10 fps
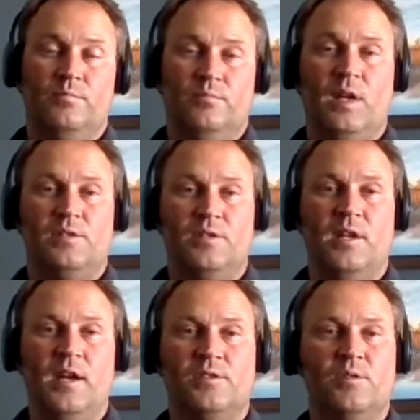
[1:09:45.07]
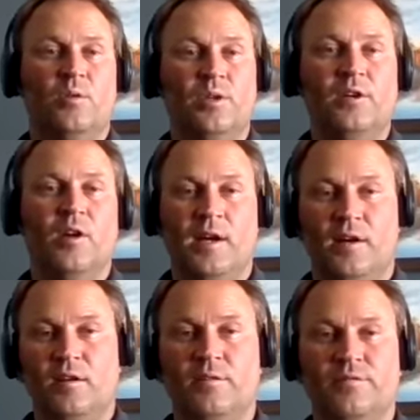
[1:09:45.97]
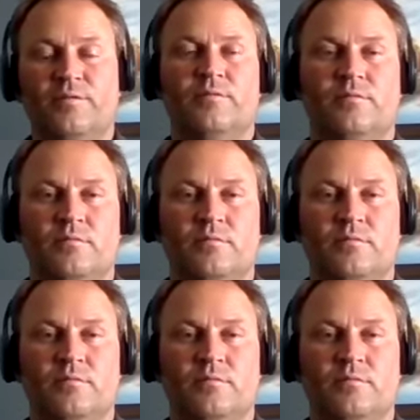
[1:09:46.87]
that's the next holy grail of